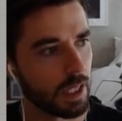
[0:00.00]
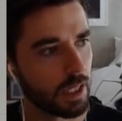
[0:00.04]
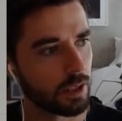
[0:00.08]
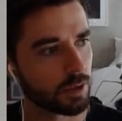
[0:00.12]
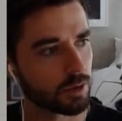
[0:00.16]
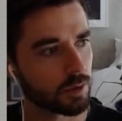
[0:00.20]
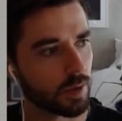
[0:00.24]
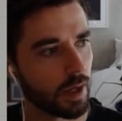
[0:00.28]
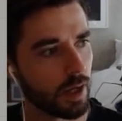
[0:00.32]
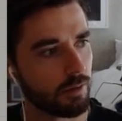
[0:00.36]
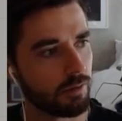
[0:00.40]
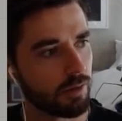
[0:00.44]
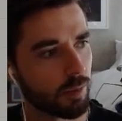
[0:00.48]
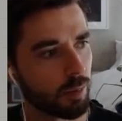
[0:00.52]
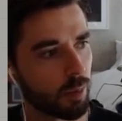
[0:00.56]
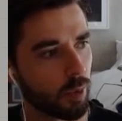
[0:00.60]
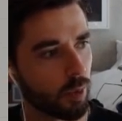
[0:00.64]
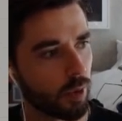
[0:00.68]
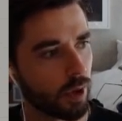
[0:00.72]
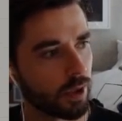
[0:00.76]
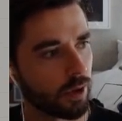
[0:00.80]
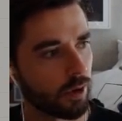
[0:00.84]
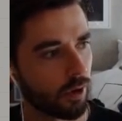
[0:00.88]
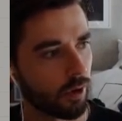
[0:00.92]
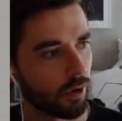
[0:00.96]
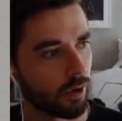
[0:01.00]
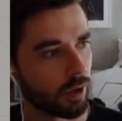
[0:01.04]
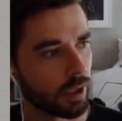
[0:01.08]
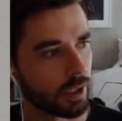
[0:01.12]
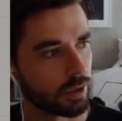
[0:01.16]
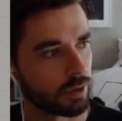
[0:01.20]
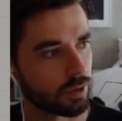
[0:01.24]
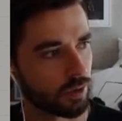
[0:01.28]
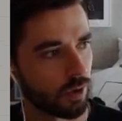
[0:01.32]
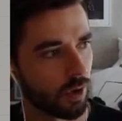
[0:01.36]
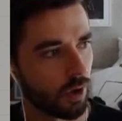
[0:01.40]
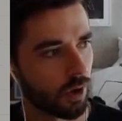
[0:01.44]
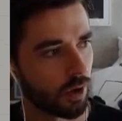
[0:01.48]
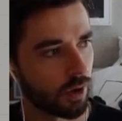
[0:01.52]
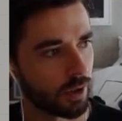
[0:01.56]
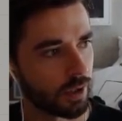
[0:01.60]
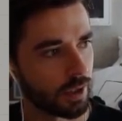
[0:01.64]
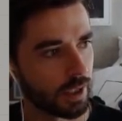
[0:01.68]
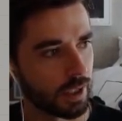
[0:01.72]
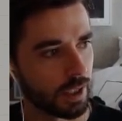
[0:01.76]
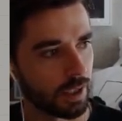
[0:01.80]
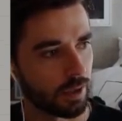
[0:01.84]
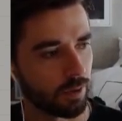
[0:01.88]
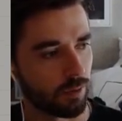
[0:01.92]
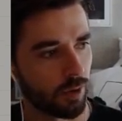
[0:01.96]
So I have a point already drawn
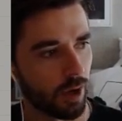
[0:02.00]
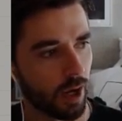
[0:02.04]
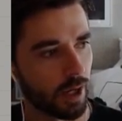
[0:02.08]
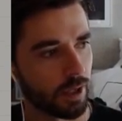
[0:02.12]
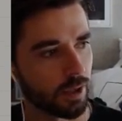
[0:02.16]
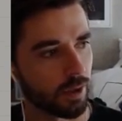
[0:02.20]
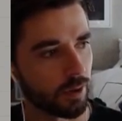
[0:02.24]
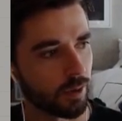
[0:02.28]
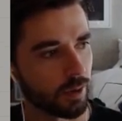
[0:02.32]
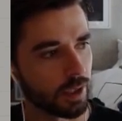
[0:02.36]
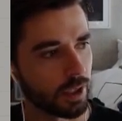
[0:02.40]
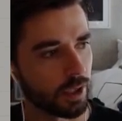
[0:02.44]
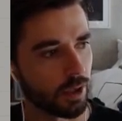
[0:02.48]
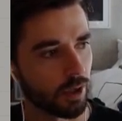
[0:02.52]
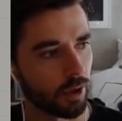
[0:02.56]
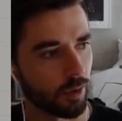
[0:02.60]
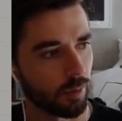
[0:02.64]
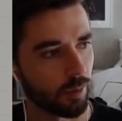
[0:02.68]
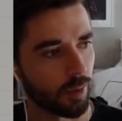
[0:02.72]
in Rhino here,